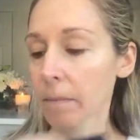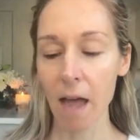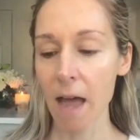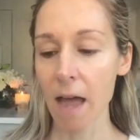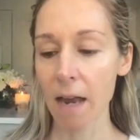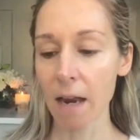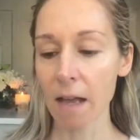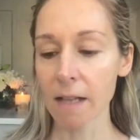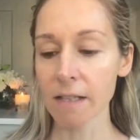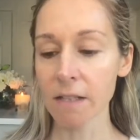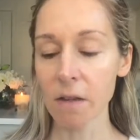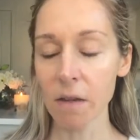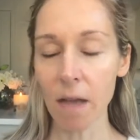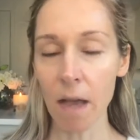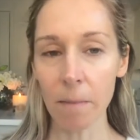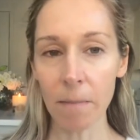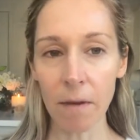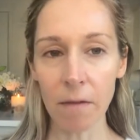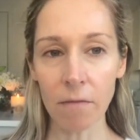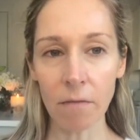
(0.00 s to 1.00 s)
and I do
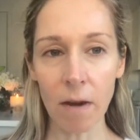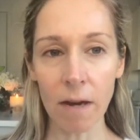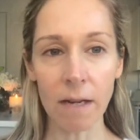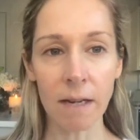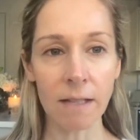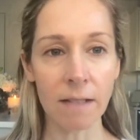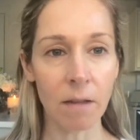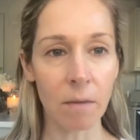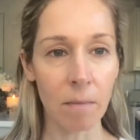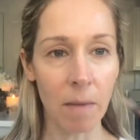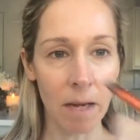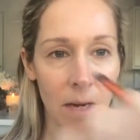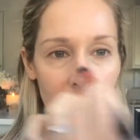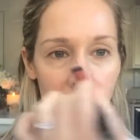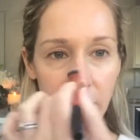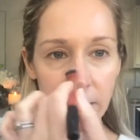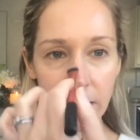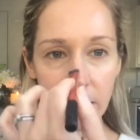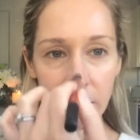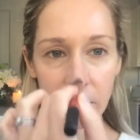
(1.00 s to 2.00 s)
get a bit of redness on my
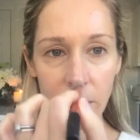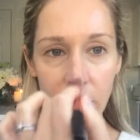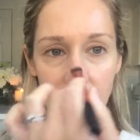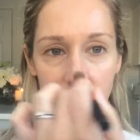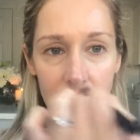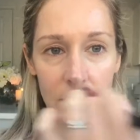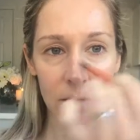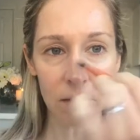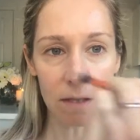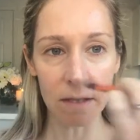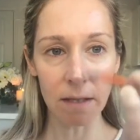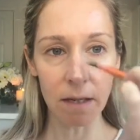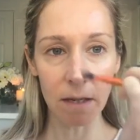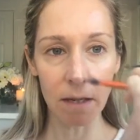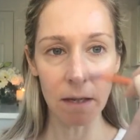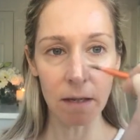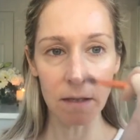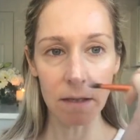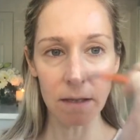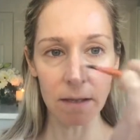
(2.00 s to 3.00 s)
nose as well, so I'm just
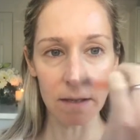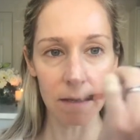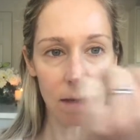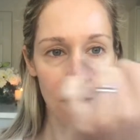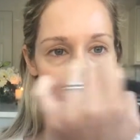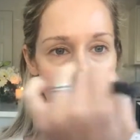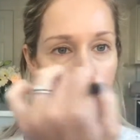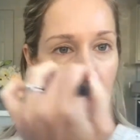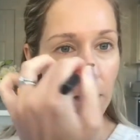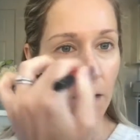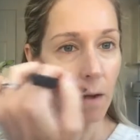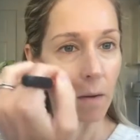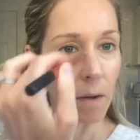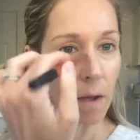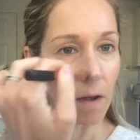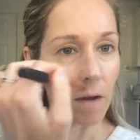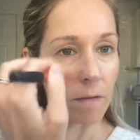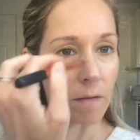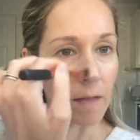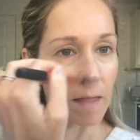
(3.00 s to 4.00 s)
going to go
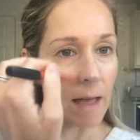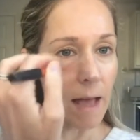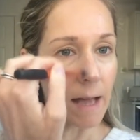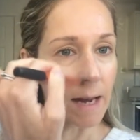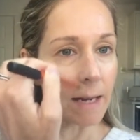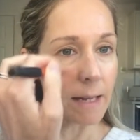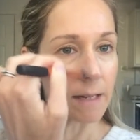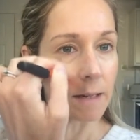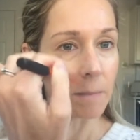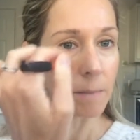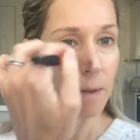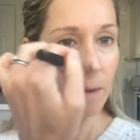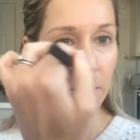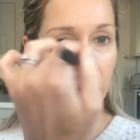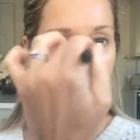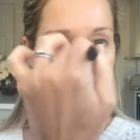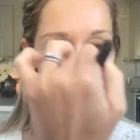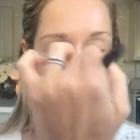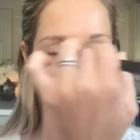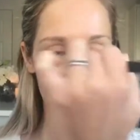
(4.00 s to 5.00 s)
over that a little bit
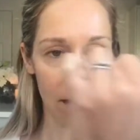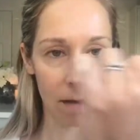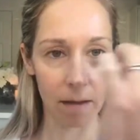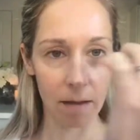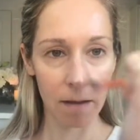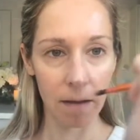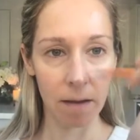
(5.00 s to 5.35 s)
with the